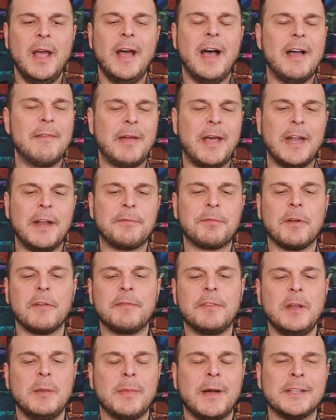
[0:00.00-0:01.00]
I've had it for a
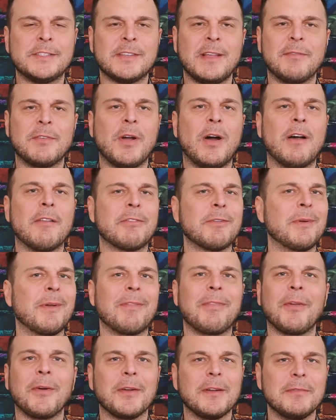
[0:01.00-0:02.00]
few months. I've gone through a
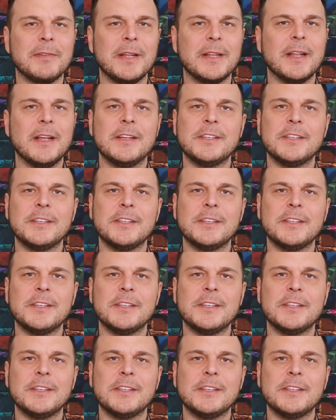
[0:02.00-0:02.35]
third of it.